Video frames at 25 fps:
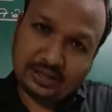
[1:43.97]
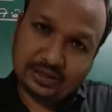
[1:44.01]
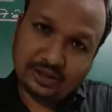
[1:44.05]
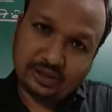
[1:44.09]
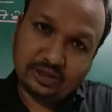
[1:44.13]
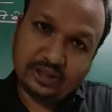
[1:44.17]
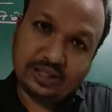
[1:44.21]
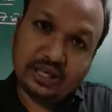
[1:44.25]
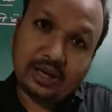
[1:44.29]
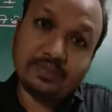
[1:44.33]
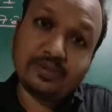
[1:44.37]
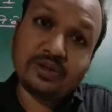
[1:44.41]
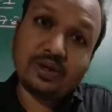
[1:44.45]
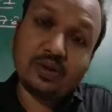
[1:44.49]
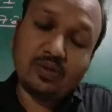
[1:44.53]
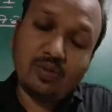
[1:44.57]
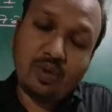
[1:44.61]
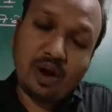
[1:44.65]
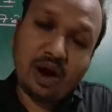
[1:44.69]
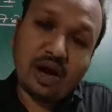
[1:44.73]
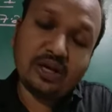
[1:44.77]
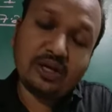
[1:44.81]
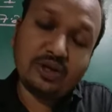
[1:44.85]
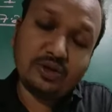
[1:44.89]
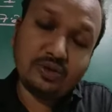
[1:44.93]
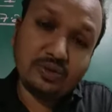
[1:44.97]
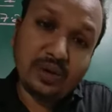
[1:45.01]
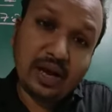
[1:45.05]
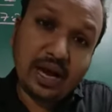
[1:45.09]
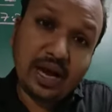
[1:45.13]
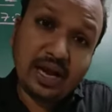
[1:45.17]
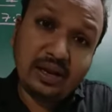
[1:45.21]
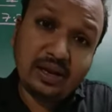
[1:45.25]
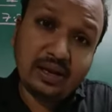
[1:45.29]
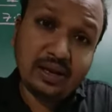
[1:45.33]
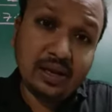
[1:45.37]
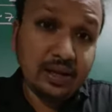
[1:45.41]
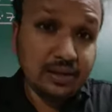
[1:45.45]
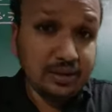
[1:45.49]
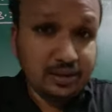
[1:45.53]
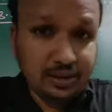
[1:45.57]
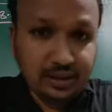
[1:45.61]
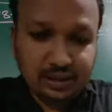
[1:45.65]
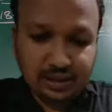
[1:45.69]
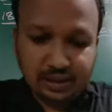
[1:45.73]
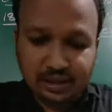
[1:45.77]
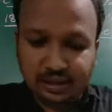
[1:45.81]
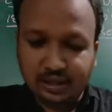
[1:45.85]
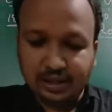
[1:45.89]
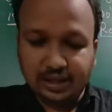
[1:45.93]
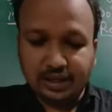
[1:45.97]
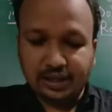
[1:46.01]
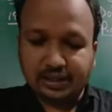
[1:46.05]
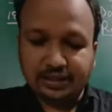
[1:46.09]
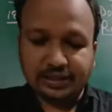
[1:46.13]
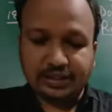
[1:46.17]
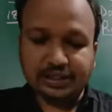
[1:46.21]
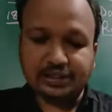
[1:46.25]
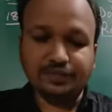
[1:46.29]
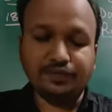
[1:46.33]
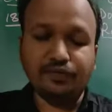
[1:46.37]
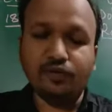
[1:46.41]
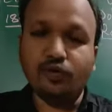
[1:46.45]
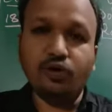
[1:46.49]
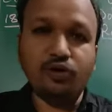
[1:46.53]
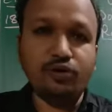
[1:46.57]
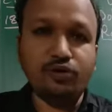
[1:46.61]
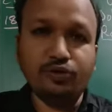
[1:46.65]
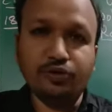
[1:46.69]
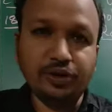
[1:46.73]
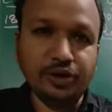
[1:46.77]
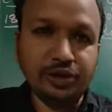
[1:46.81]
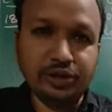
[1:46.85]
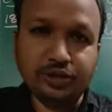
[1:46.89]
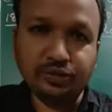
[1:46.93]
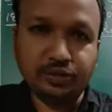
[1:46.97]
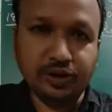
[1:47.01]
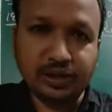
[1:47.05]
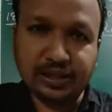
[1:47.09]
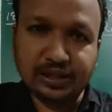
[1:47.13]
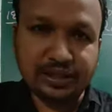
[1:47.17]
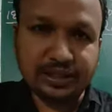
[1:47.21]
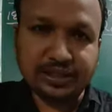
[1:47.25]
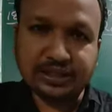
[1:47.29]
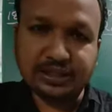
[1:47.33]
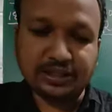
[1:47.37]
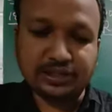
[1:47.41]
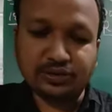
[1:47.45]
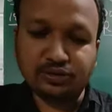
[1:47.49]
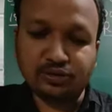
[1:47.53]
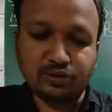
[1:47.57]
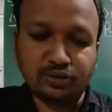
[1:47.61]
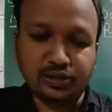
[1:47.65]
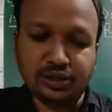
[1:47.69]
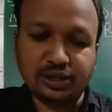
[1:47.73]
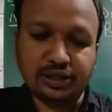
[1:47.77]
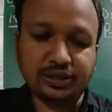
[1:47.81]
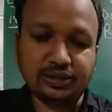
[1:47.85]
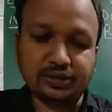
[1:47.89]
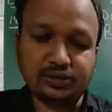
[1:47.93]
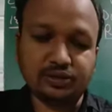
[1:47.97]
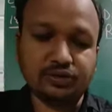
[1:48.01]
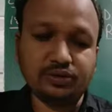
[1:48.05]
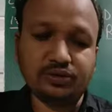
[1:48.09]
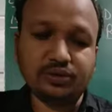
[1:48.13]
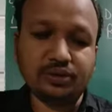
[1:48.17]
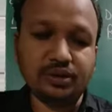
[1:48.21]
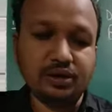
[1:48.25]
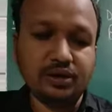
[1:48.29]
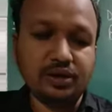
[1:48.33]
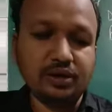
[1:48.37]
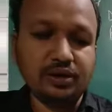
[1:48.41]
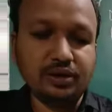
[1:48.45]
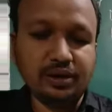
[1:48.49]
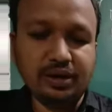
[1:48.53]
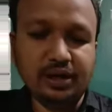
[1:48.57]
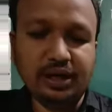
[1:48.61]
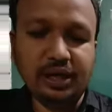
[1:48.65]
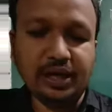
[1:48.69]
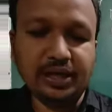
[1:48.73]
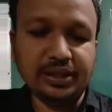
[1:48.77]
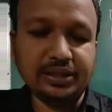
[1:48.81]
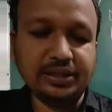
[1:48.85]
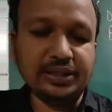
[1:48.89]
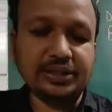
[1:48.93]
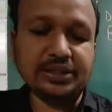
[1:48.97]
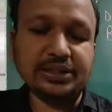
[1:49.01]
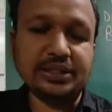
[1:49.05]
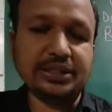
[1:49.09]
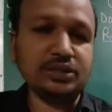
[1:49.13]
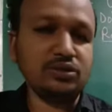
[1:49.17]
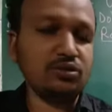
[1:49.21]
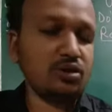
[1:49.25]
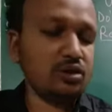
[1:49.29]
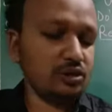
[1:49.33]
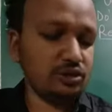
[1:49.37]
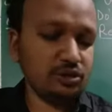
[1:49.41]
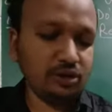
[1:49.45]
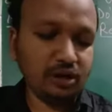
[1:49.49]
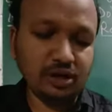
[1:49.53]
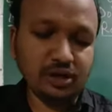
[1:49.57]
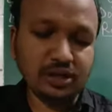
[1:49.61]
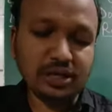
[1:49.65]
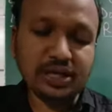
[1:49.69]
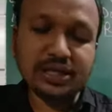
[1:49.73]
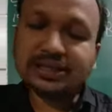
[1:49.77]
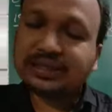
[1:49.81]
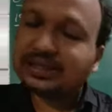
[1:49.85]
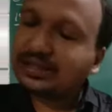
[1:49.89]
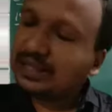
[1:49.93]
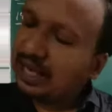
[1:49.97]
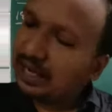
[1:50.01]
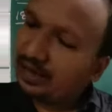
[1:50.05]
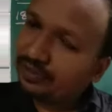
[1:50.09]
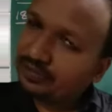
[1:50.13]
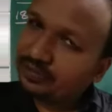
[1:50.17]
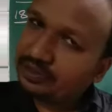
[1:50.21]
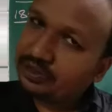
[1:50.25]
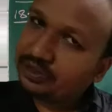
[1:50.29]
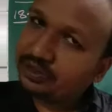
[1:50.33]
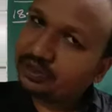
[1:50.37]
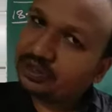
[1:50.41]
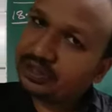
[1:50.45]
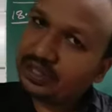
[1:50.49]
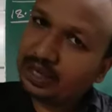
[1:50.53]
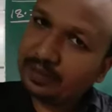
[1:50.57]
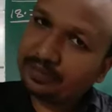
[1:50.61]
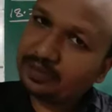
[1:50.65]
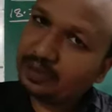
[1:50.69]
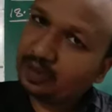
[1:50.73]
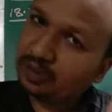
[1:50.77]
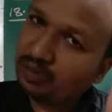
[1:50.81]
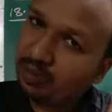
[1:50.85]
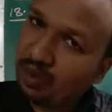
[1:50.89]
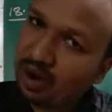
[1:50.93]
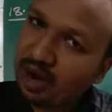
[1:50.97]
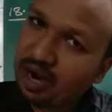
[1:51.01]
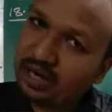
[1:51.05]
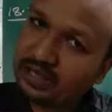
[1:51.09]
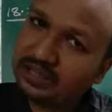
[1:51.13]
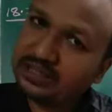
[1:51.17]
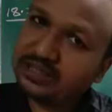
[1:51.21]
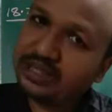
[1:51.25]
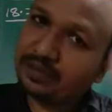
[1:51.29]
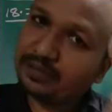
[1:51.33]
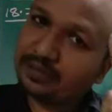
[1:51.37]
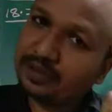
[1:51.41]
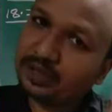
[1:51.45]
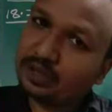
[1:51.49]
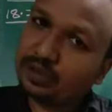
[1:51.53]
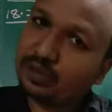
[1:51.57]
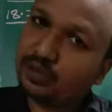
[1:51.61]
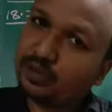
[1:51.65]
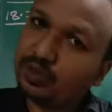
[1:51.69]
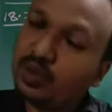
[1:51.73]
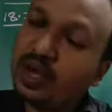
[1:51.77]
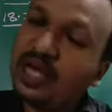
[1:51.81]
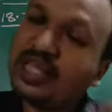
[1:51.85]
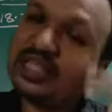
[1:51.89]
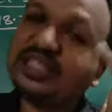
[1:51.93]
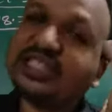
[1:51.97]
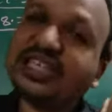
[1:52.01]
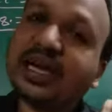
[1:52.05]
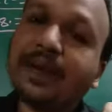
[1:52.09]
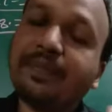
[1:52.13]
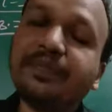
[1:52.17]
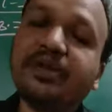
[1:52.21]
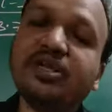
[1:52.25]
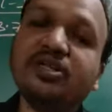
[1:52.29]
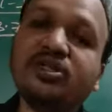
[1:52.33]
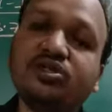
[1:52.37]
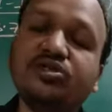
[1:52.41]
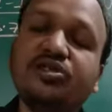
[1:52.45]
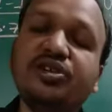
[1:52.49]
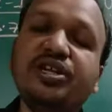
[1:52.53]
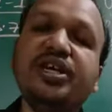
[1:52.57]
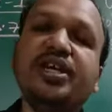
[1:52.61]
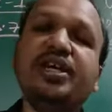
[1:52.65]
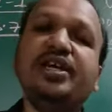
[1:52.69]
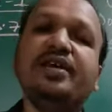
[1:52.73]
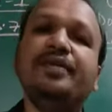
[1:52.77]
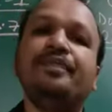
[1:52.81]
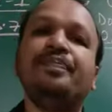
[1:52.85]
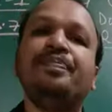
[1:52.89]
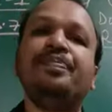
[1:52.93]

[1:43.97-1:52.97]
So chapter 1, 2 and 3. This 4 no need to learn. This is no need. Okay, this is not your syllabus. So chapter 1, chapter 2 and chapter 3.